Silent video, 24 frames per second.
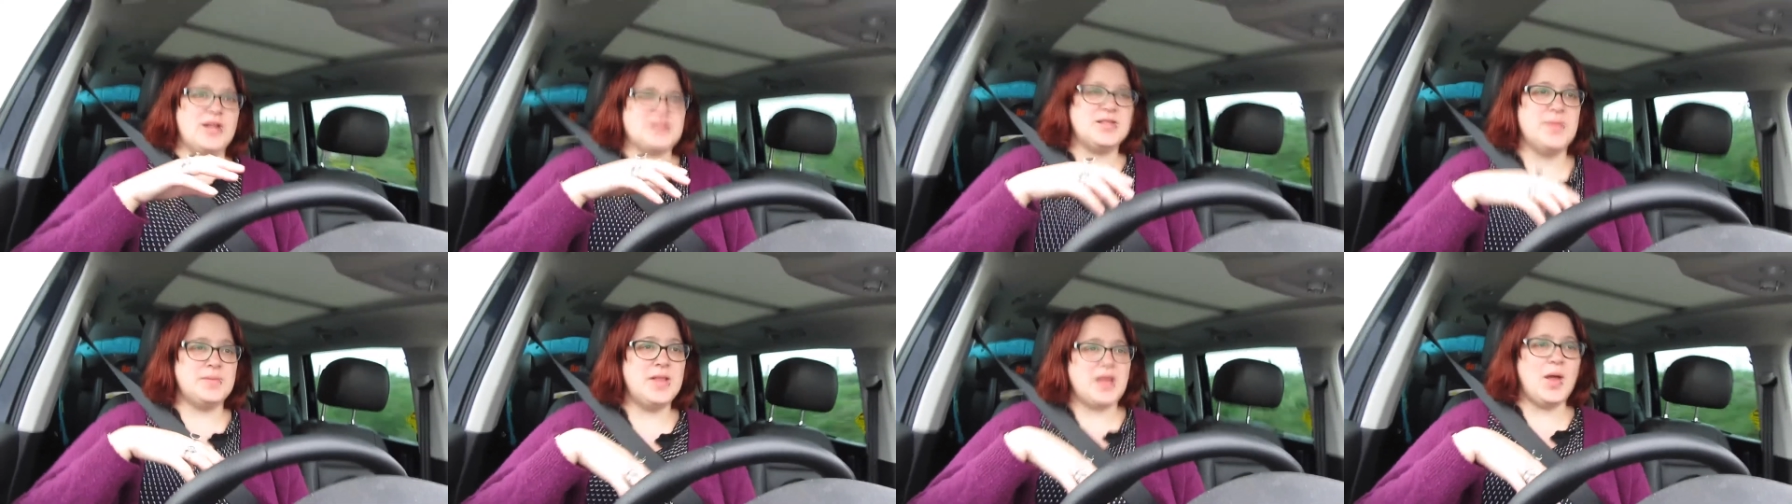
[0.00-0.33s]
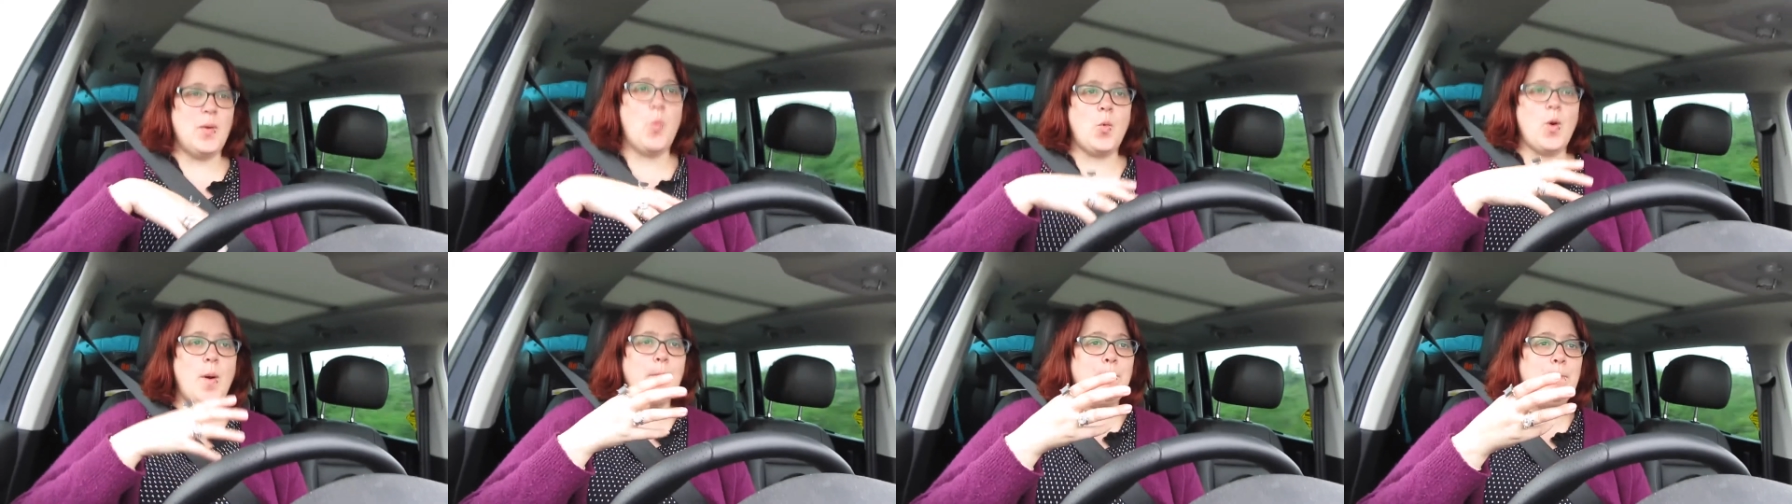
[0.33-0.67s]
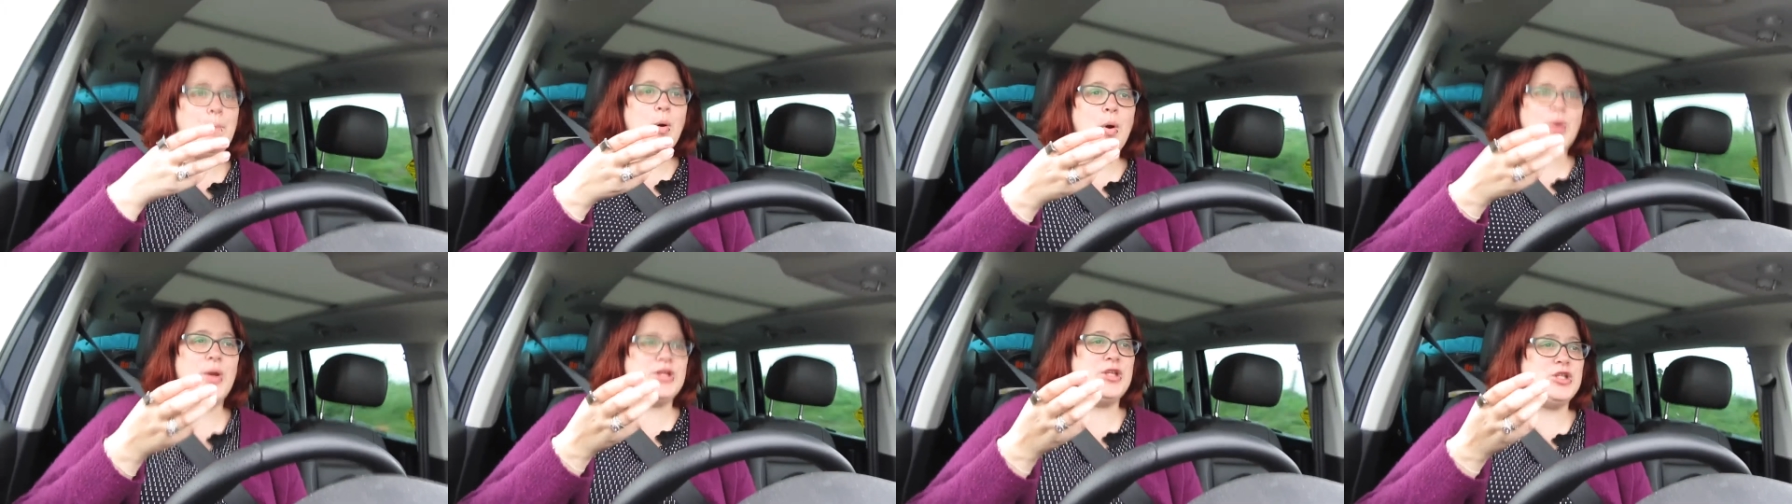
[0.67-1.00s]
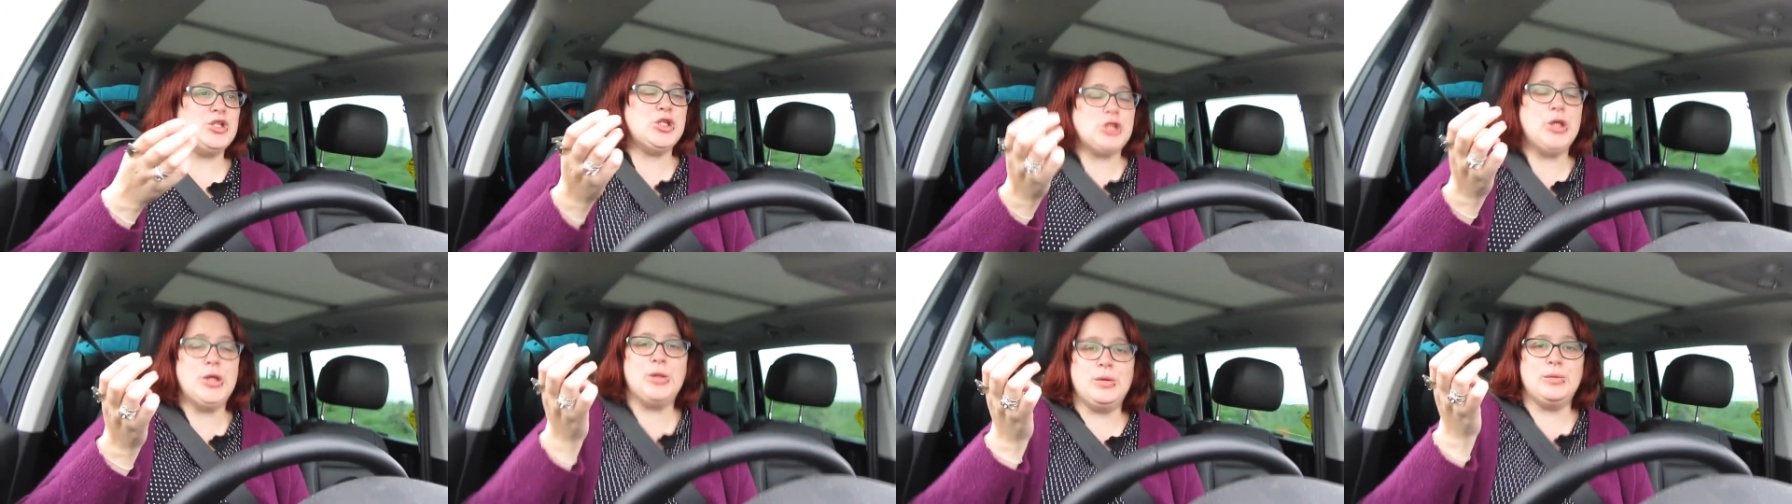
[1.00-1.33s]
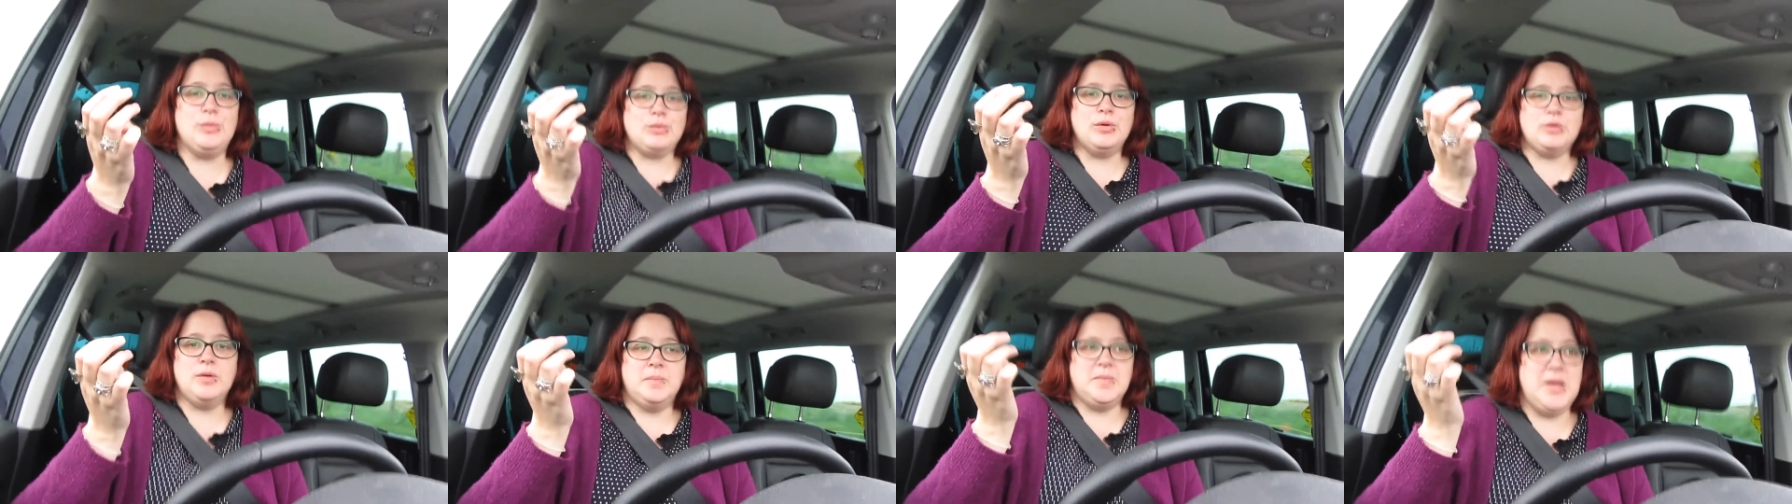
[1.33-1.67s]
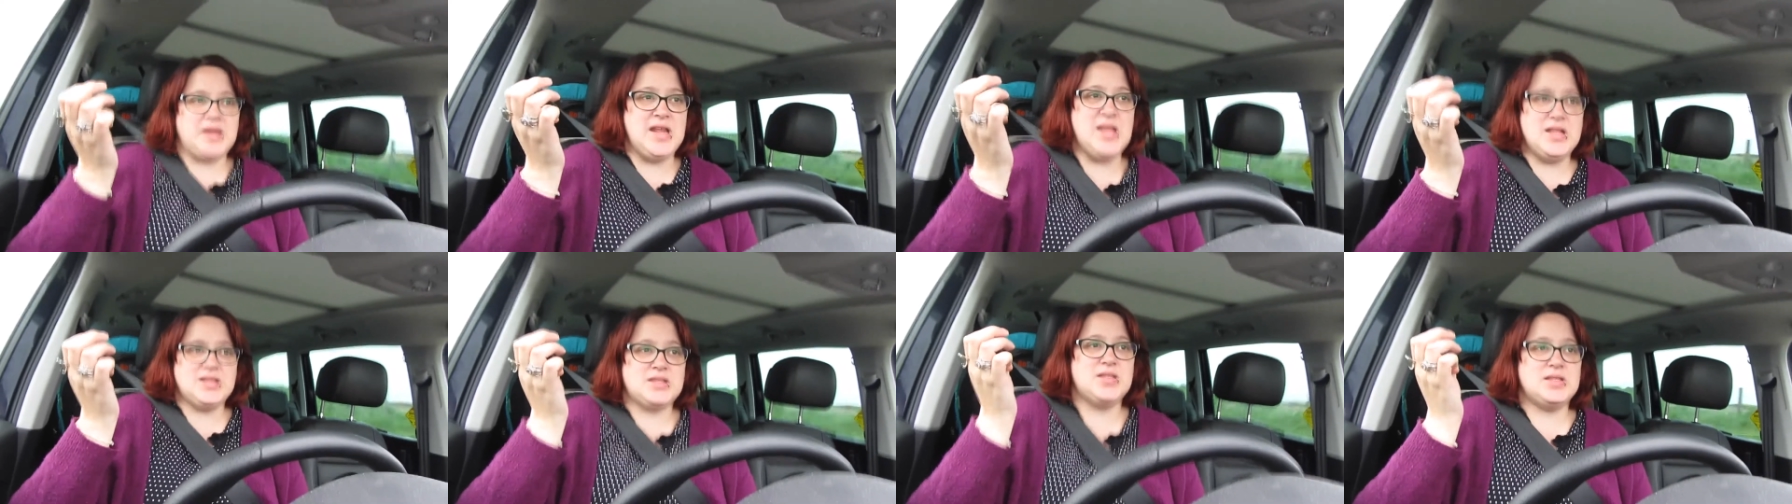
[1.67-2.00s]
It's only like 1.2
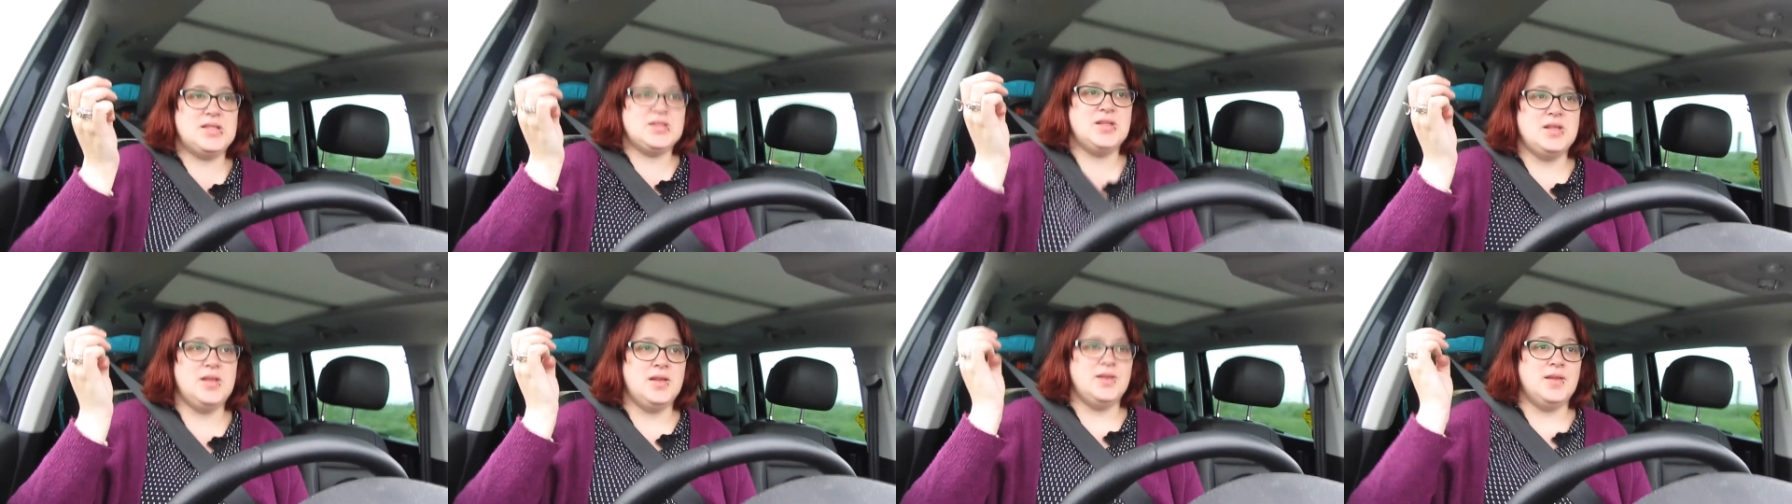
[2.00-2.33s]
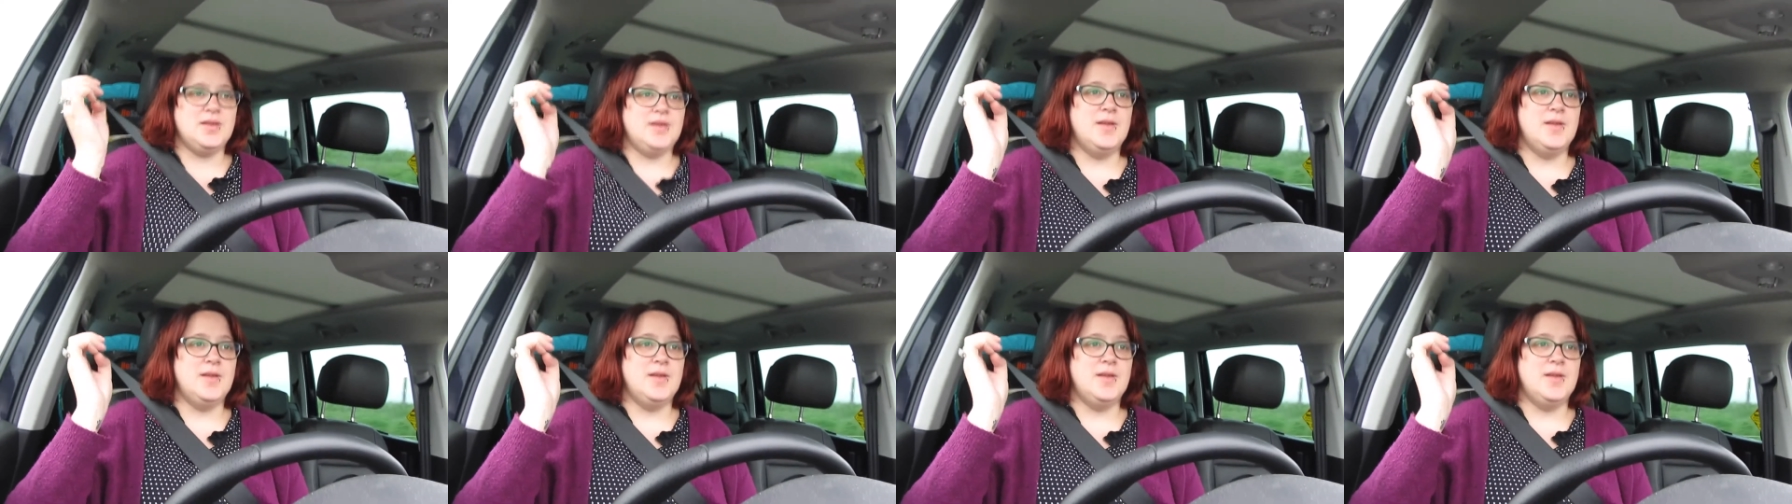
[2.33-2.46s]
minutes.